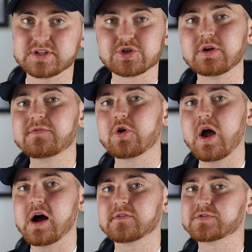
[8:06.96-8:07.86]
So if you
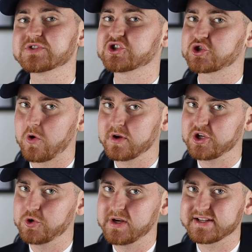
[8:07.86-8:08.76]
have strong,
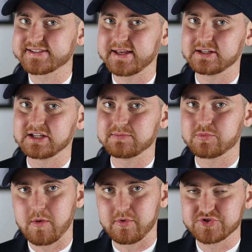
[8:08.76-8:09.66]
unique selling
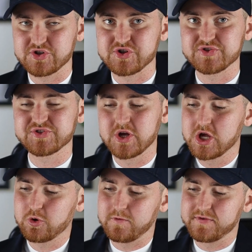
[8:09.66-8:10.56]
propositions
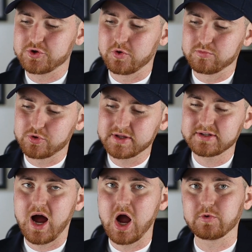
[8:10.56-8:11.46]
within your
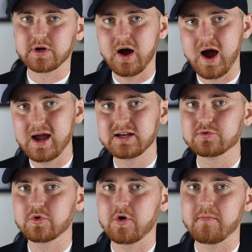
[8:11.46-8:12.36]
brand, I would highly
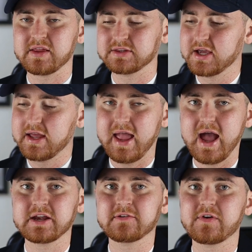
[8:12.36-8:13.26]
recommend
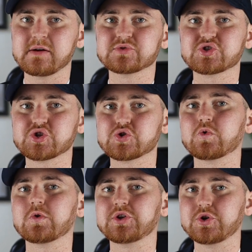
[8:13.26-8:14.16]
adding them
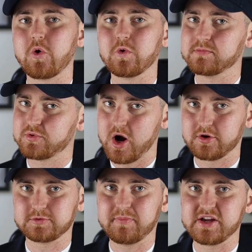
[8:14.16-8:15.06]
to your product